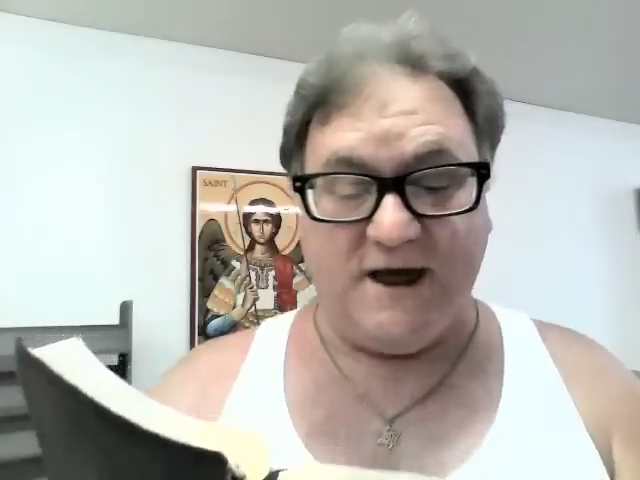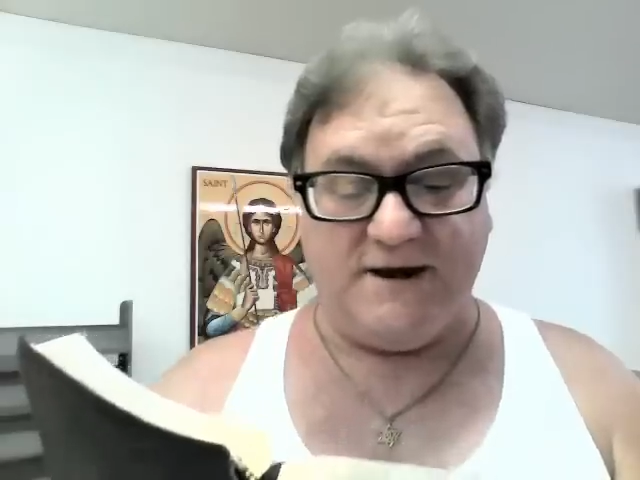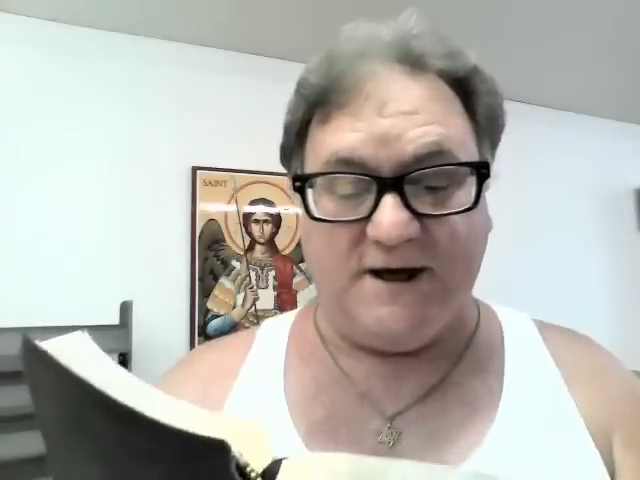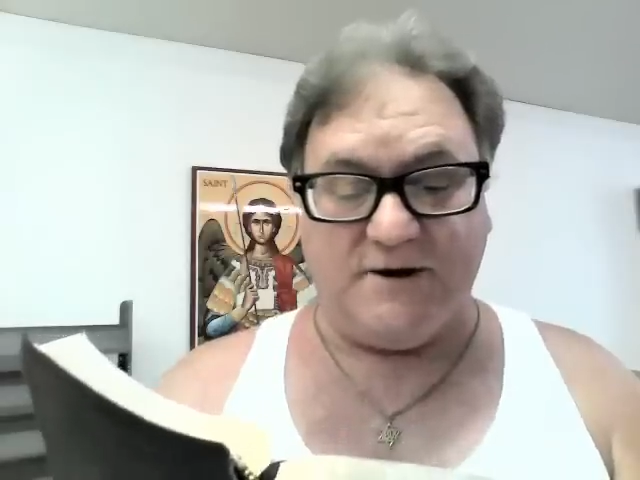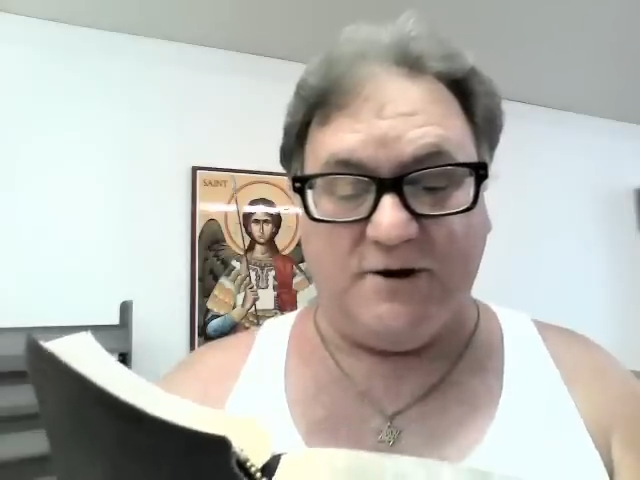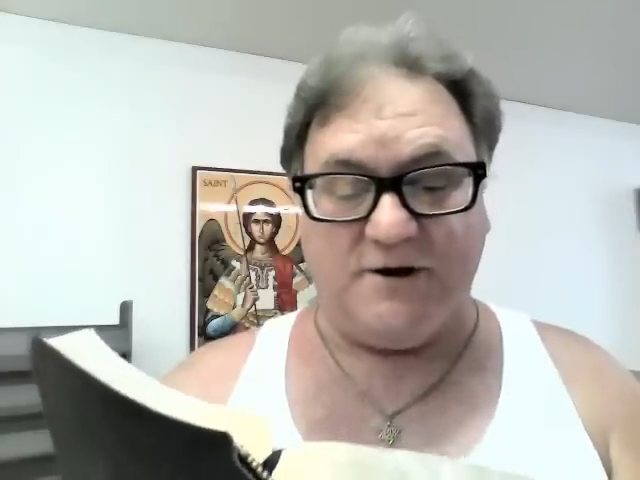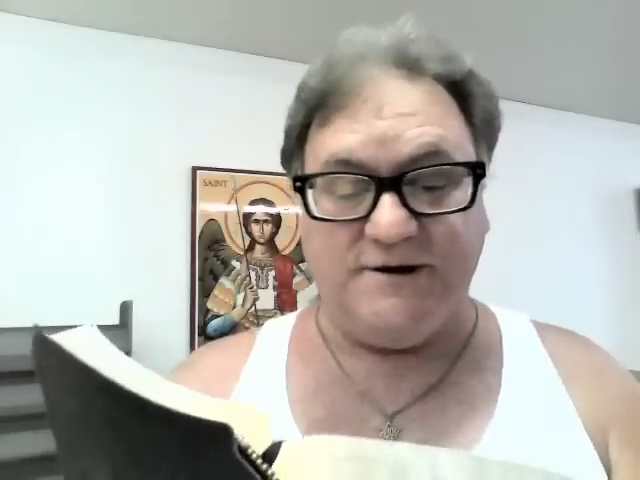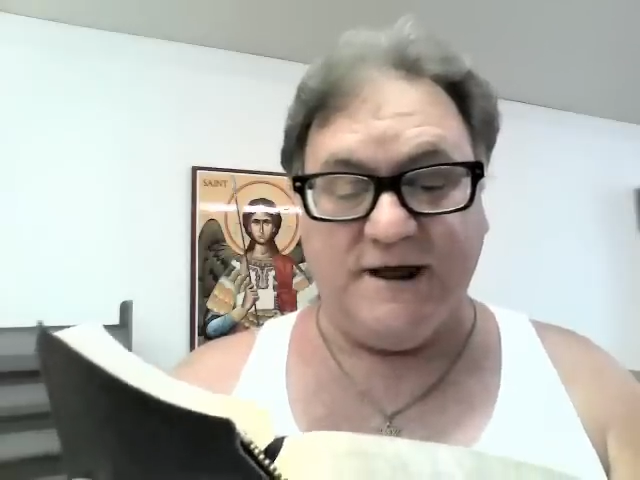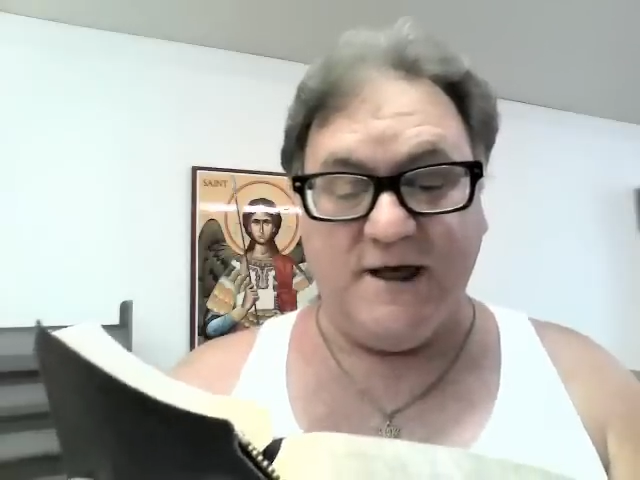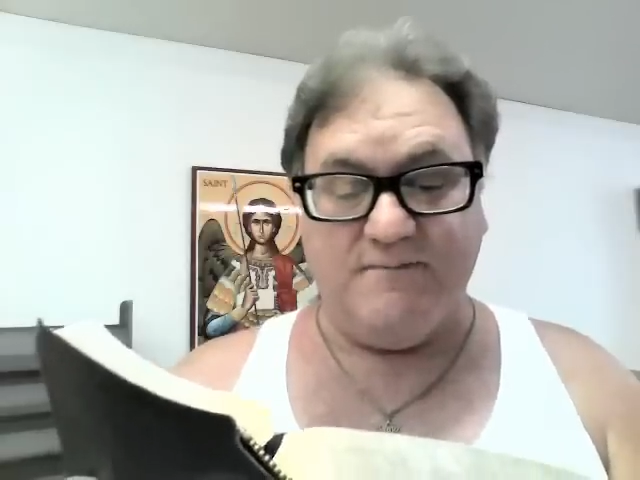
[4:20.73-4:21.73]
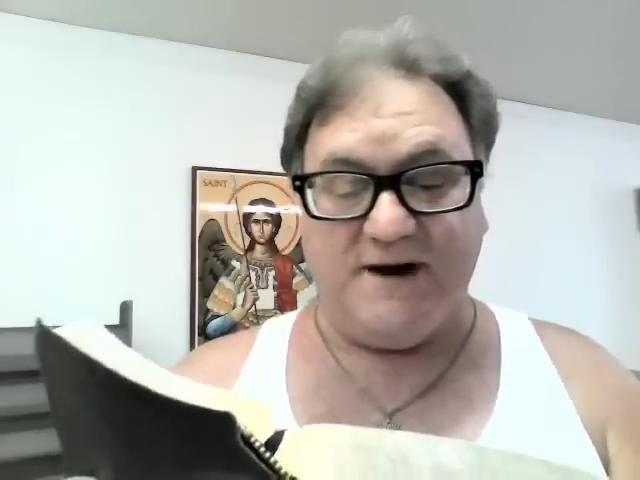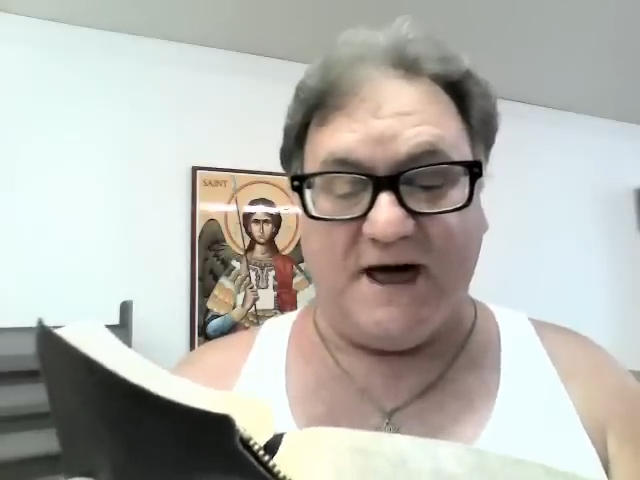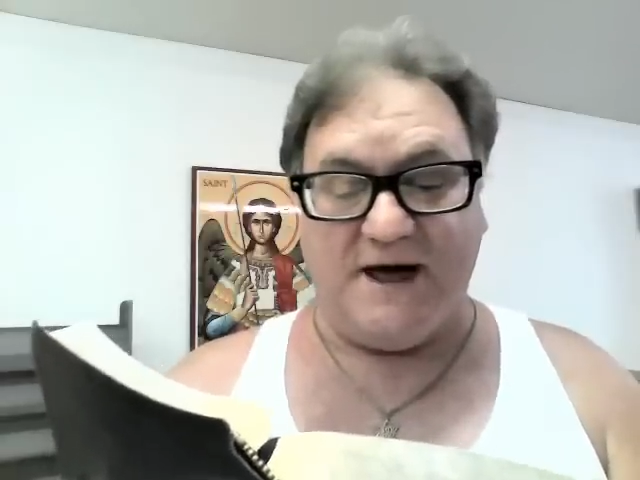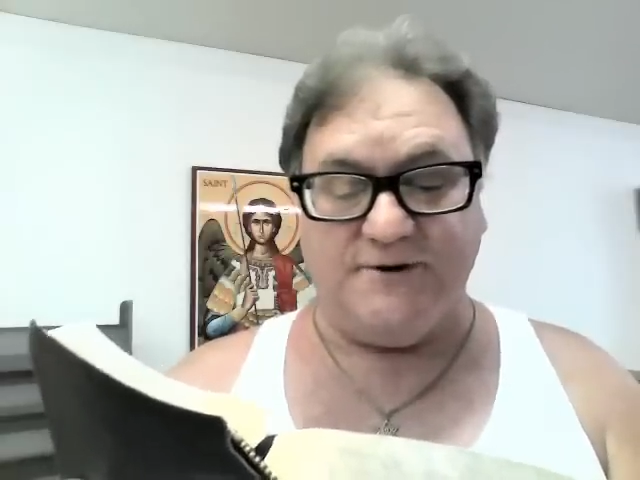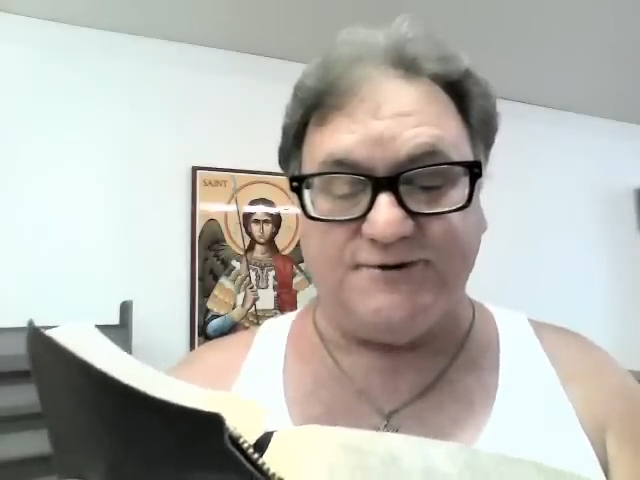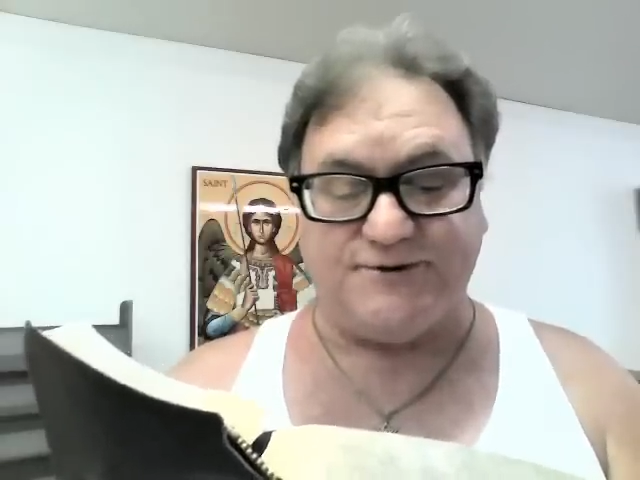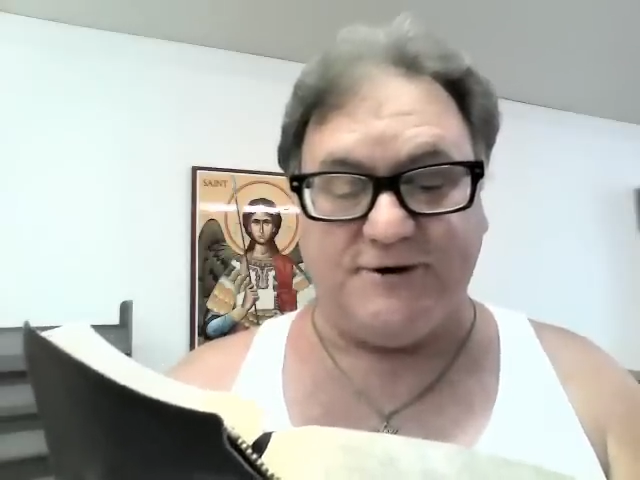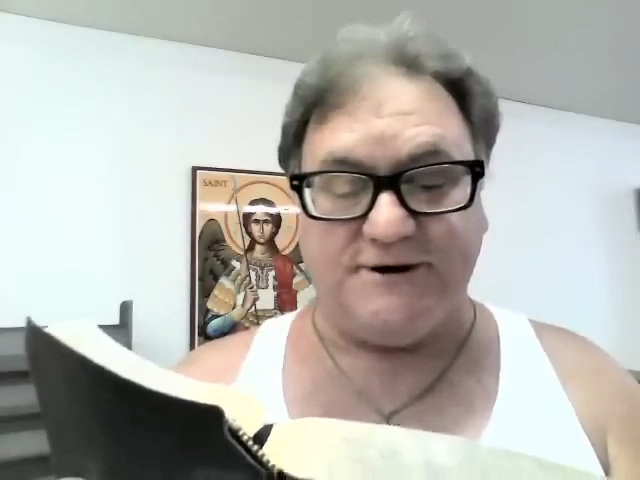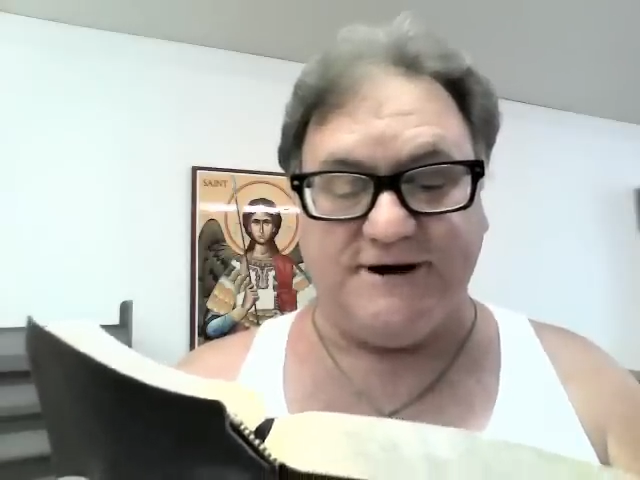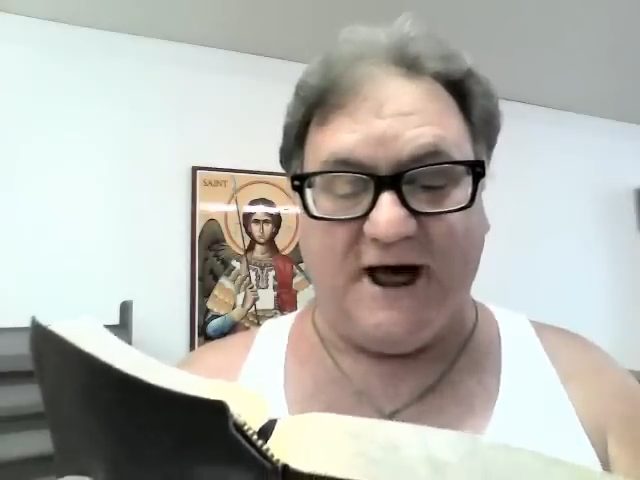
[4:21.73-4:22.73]
And I heard, but I
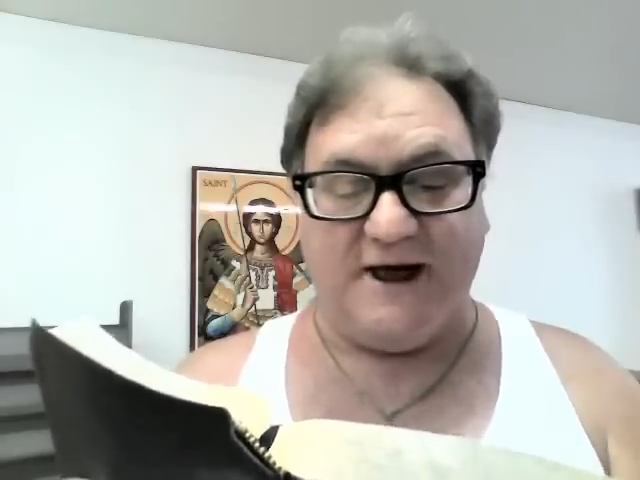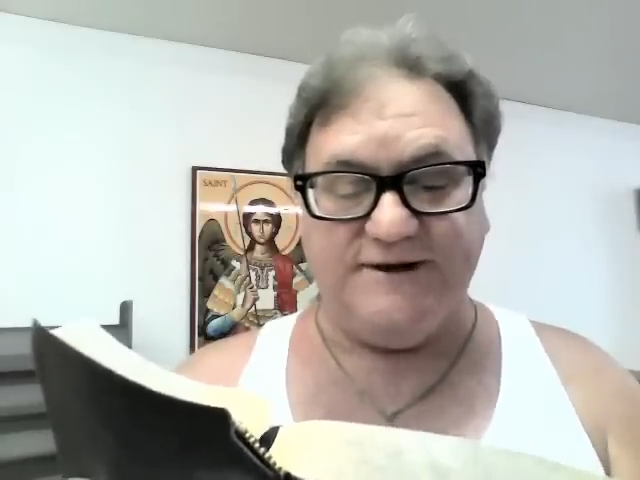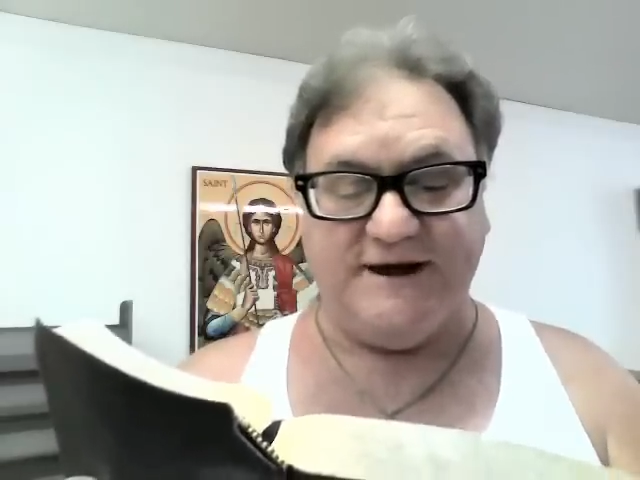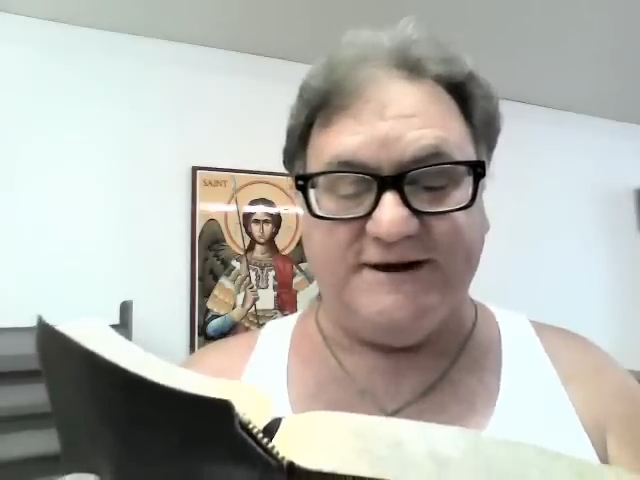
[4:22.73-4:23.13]
understood not.